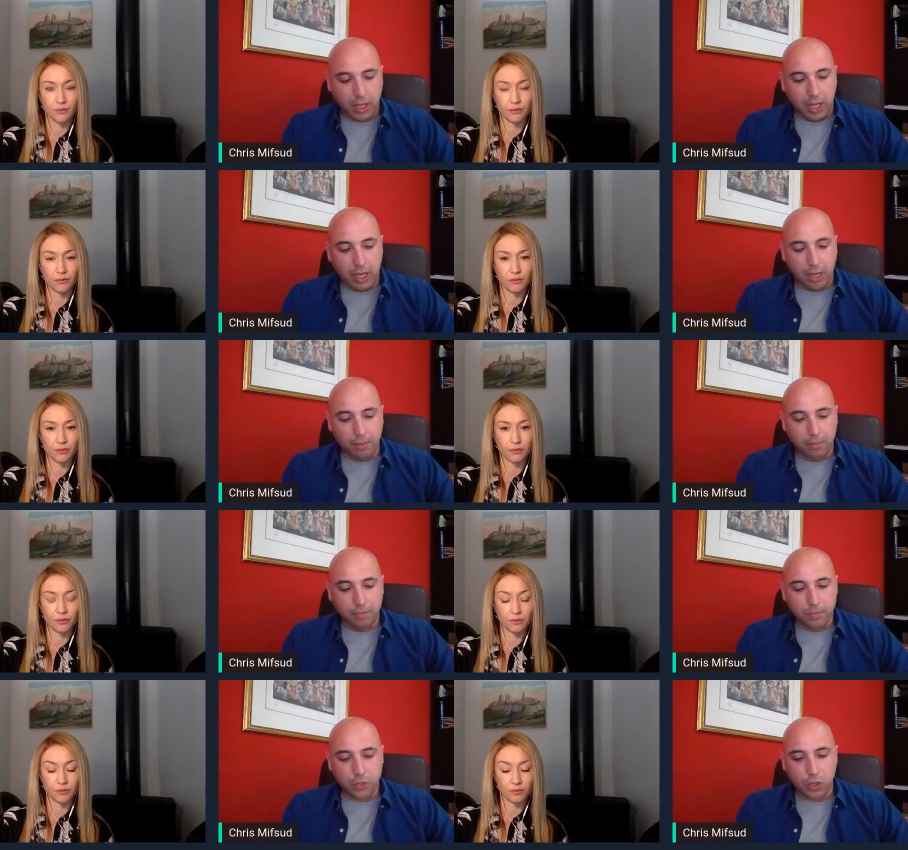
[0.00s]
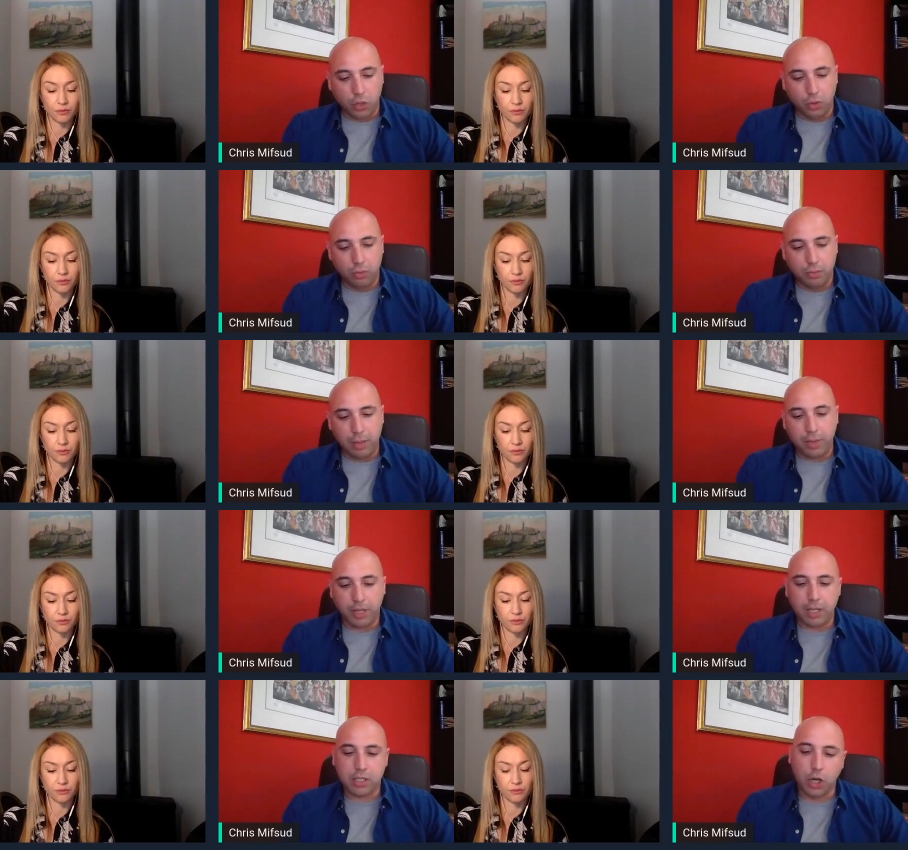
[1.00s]
Speaker 1: um, so maybe
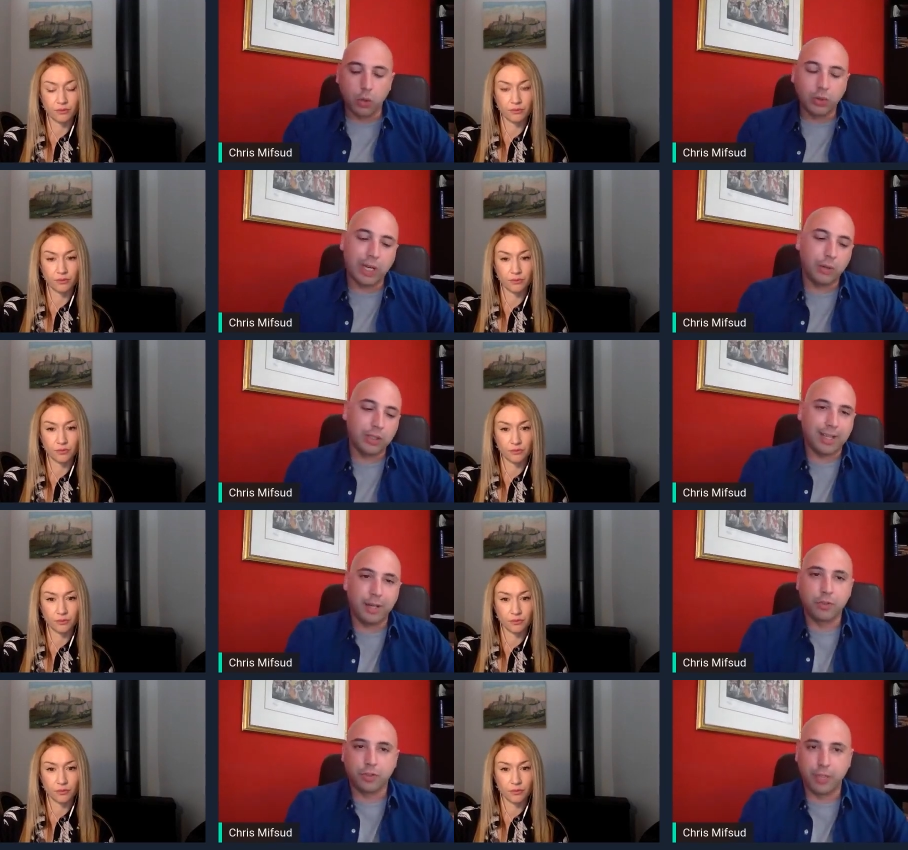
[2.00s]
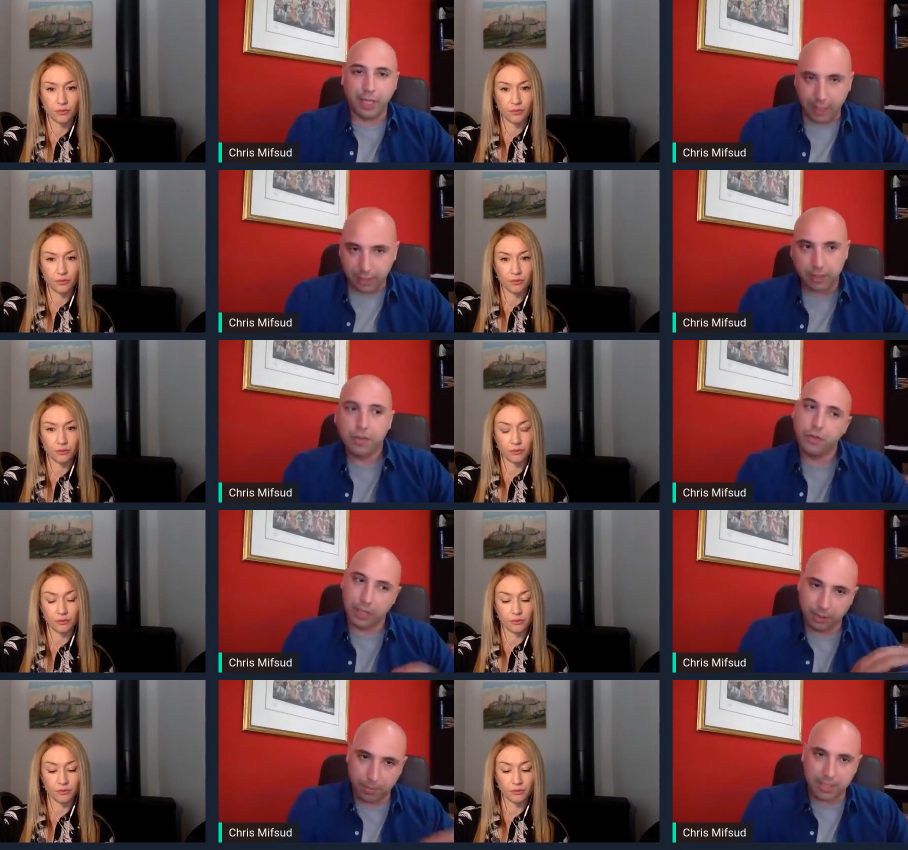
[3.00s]
a, a slowdown, a time to think,
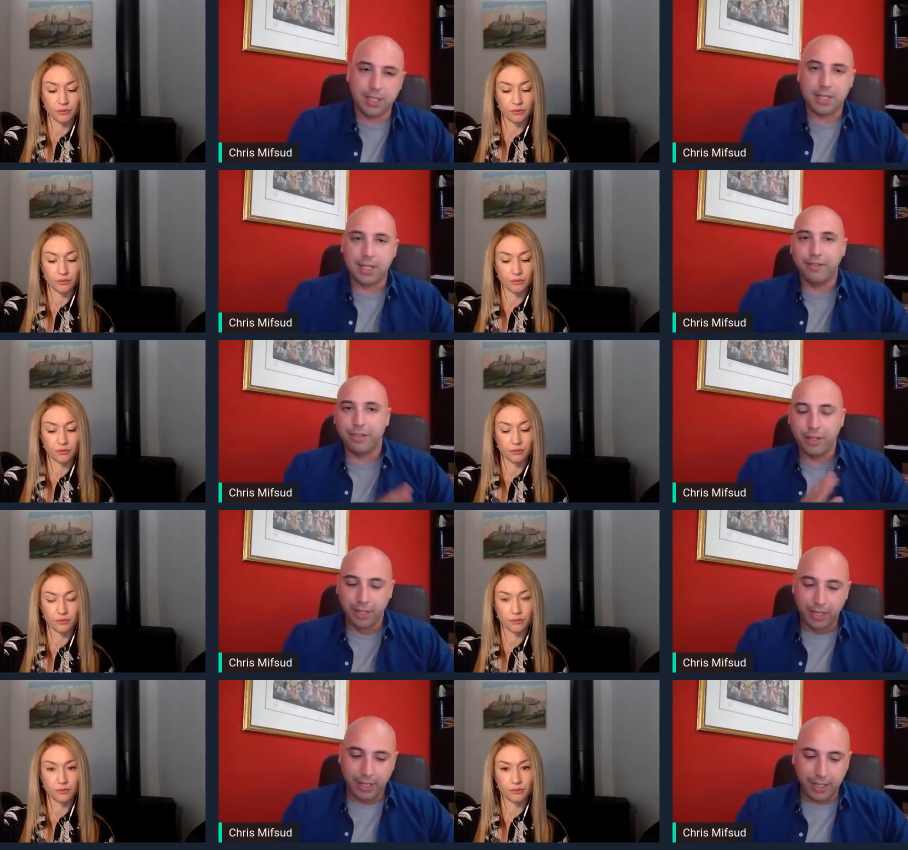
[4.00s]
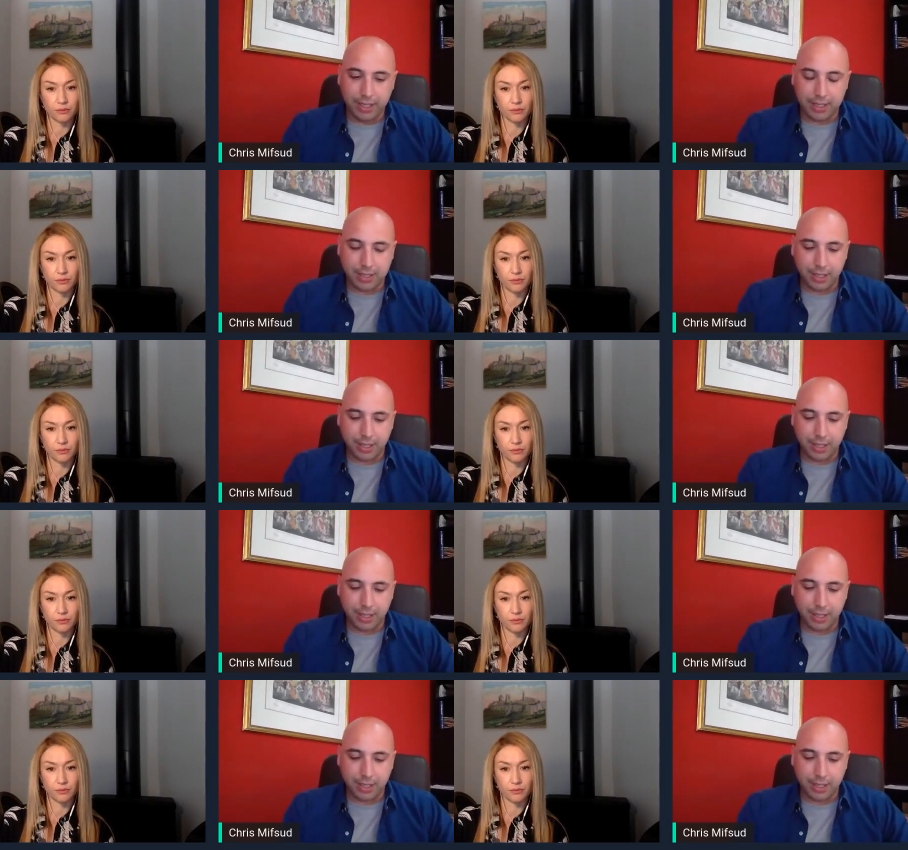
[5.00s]
even at a business level, is